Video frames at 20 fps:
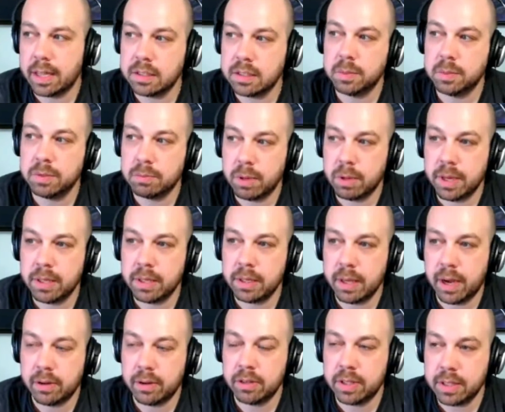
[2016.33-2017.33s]
it has to be
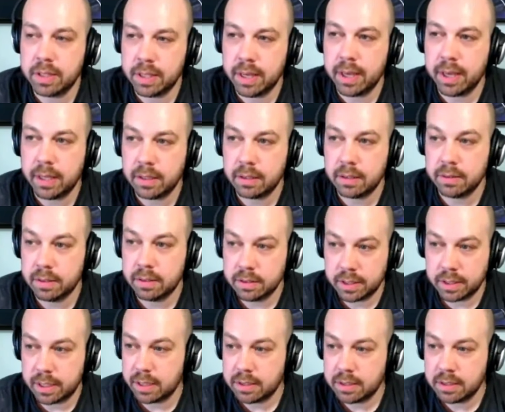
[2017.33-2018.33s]
right out of the gate.
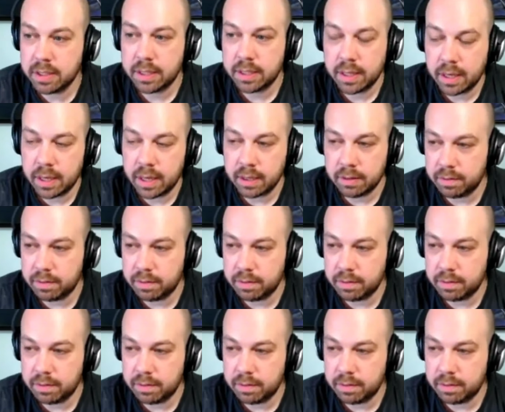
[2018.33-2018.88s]
Like I said,